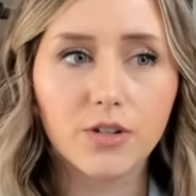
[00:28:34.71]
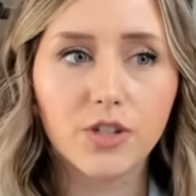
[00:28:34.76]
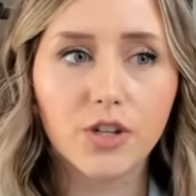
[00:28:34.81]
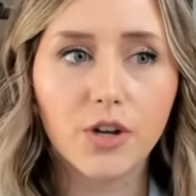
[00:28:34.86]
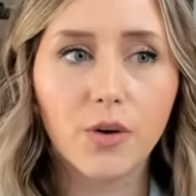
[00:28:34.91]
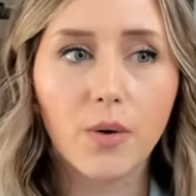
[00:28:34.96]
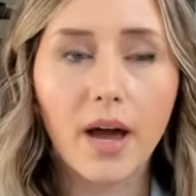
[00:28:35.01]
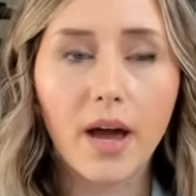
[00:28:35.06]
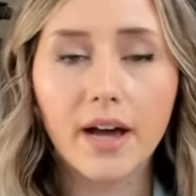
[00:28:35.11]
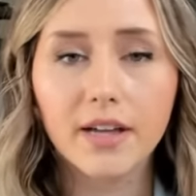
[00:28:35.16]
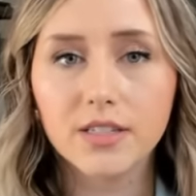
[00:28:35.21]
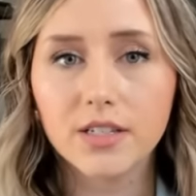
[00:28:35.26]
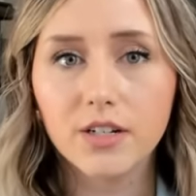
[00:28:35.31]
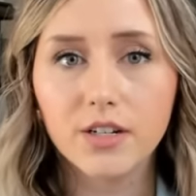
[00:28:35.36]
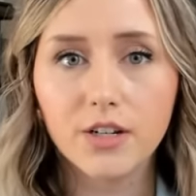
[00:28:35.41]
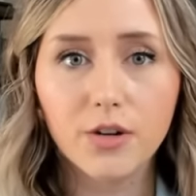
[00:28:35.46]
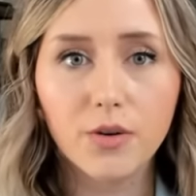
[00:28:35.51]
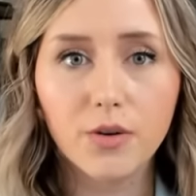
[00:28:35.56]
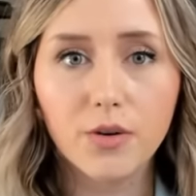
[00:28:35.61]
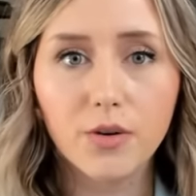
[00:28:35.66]
So as
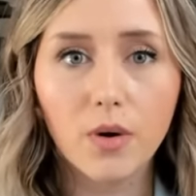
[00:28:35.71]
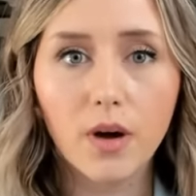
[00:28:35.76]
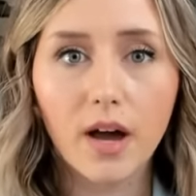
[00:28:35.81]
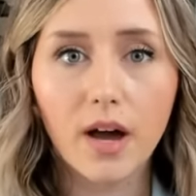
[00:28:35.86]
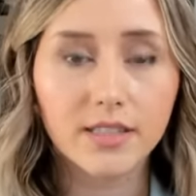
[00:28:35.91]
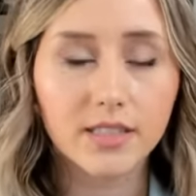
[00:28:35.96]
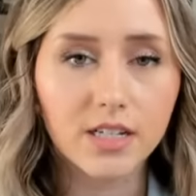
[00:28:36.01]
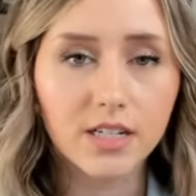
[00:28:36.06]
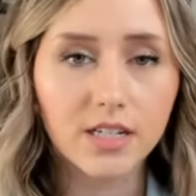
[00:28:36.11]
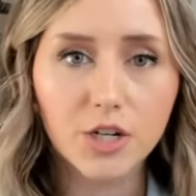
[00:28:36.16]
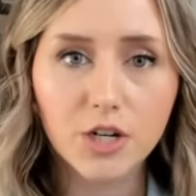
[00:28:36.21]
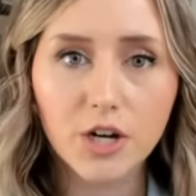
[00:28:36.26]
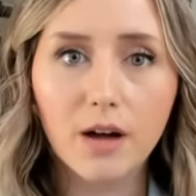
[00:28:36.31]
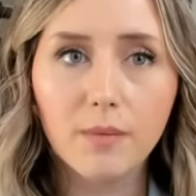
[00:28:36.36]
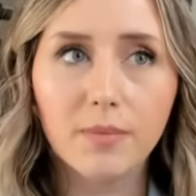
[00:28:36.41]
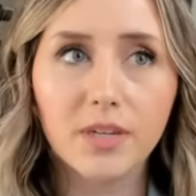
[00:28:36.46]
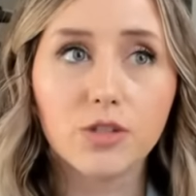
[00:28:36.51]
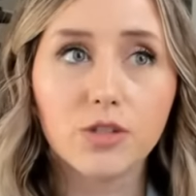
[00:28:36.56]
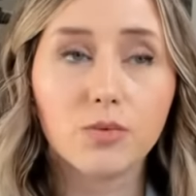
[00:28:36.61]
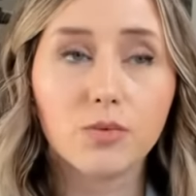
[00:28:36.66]
a new Etsy
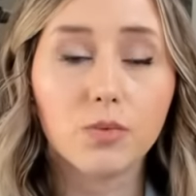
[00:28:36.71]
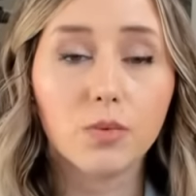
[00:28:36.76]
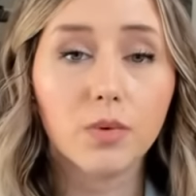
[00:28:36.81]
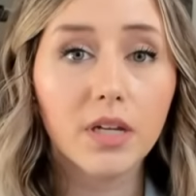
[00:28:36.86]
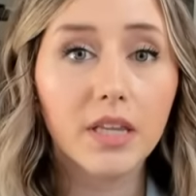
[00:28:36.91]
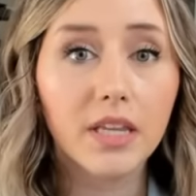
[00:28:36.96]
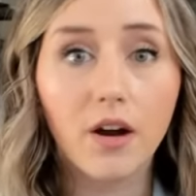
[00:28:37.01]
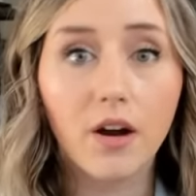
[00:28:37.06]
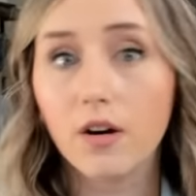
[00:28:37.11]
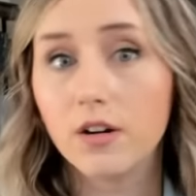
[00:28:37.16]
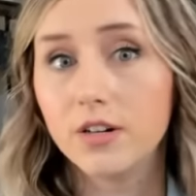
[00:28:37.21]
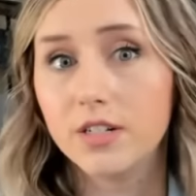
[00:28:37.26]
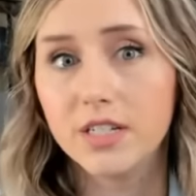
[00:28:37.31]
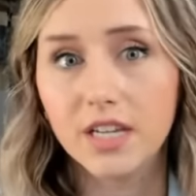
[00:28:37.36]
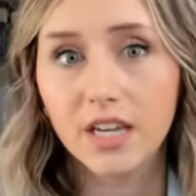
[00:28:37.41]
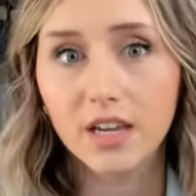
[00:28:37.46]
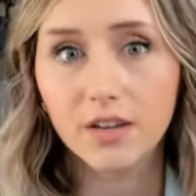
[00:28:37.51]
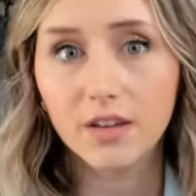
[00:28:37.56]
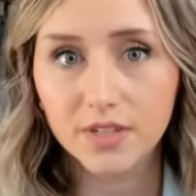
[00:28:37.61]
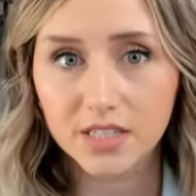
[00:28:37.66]
shop, it's really
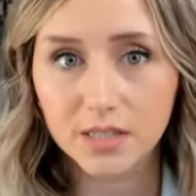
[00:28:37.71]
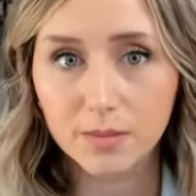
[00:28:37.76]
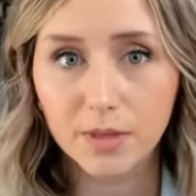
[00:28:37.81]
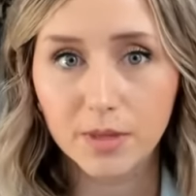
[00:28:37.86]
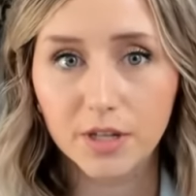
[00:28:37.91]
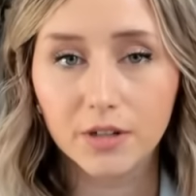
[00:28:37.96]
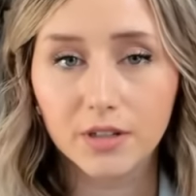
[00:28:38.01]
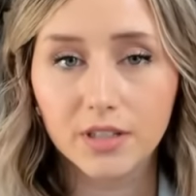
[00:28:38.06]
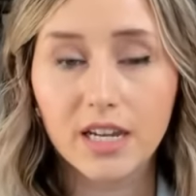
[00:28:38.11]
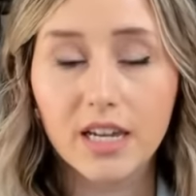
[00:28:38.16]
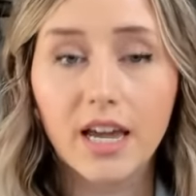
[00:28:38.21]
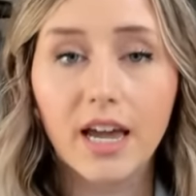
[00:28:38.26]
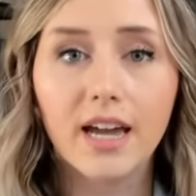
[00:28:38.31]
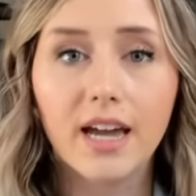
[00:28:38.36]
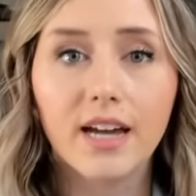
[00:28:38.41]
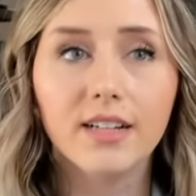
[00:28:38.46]
hard to get visibility.